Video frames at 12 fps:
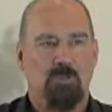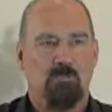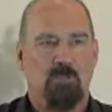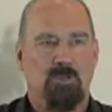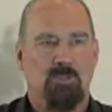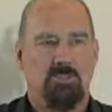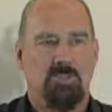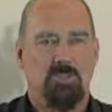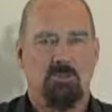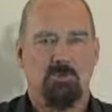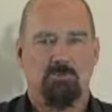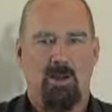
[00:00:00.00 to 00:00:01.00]
But
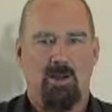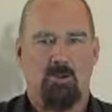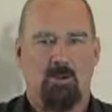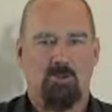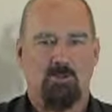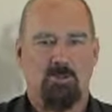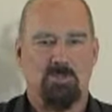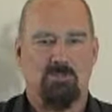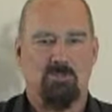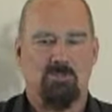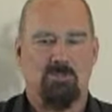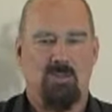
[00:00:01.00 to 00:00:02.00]
Zeno's paradox was
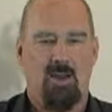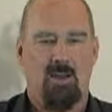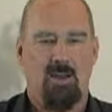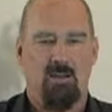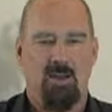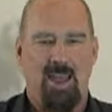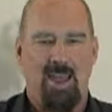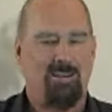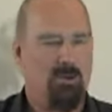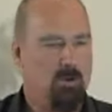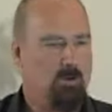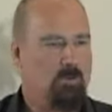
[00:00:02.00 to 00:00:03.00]
if you fire an
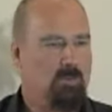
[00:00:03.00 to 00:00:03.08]
arrow,